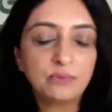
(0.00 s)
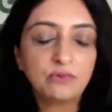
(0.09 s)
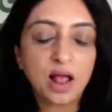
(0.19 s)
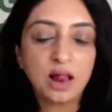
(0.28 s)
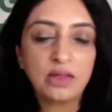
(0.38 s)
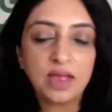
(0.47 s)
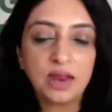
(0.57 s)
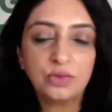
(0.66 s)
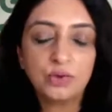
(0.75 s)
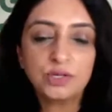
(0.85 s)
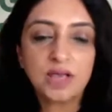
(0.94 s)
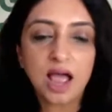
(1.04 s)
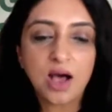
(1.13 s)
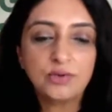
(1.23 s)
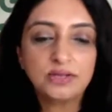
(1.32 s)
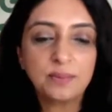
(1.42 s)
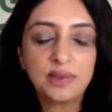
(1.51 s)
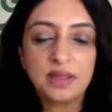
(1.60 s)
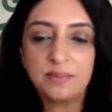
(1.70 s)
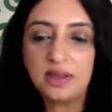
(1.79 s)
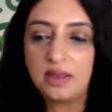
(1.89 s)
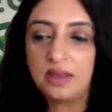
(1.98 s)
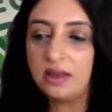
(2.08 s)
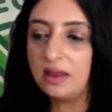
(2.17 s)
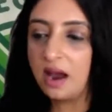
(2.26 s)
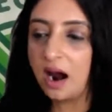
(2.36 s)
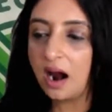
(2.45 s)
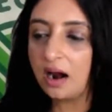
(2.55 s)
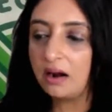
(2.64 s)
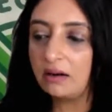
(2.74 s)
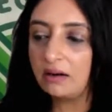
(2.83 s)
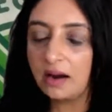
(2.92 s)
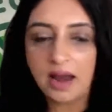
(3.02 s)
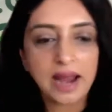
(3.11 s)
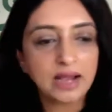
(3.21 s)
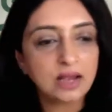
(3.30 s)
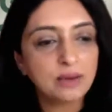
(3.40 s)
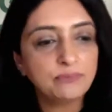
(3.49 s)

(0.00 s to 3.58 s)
Well, then those cows are lined up